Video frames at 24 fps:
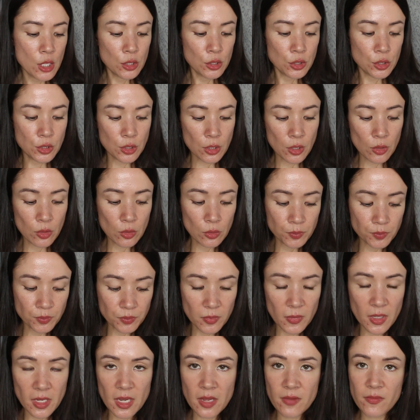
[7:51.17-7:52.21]
So
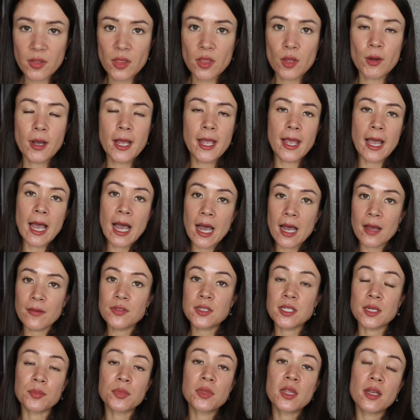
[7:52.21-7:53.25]
even though I have
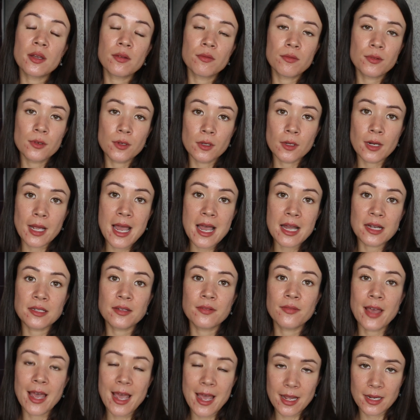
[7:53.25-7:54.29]
something for
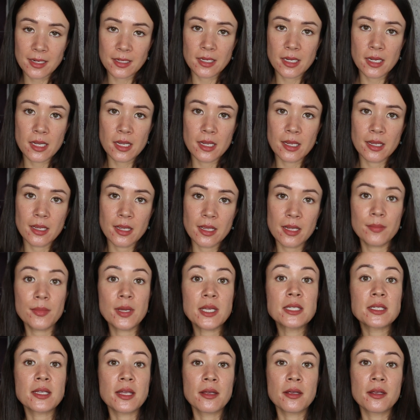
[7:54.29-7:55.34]
active acne in
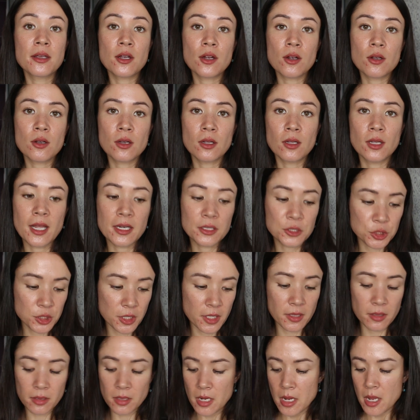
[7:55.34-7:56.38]
my skincare
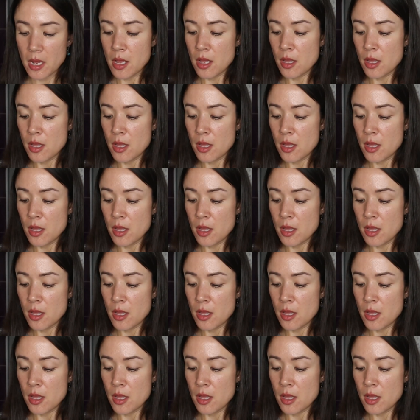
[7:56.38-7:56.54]
collection,